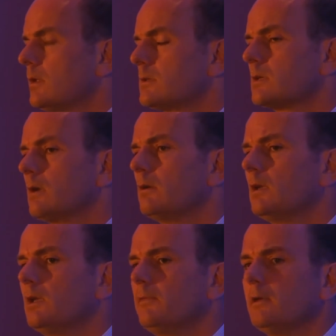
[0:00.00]

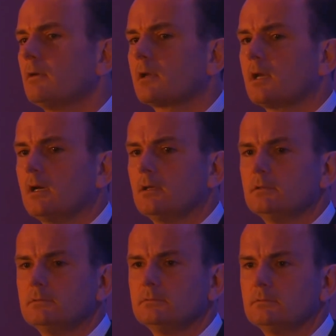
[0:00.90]
So if you're a
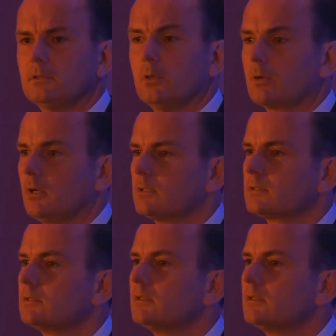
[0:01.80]
girl, or not,